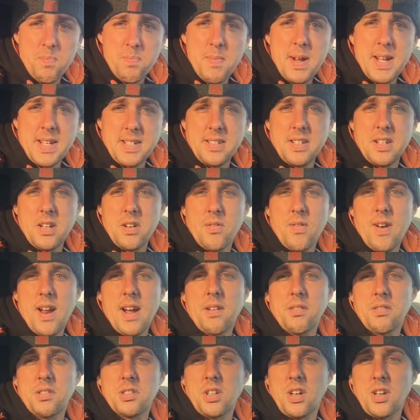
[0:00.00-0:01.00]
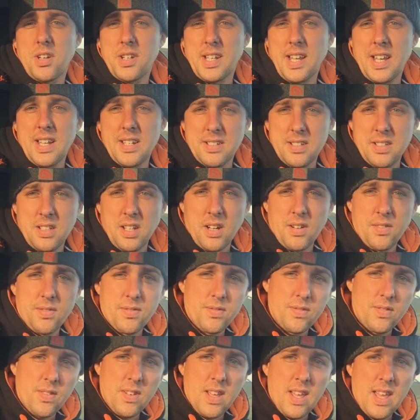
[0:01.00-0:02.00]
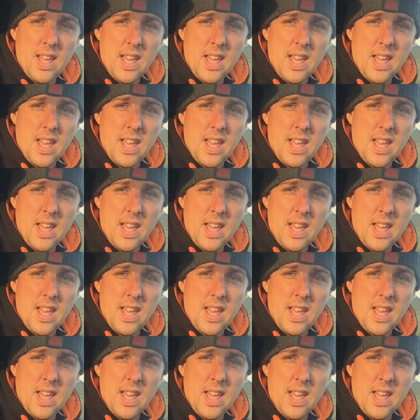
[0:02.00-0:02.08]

messing around trying to get stuff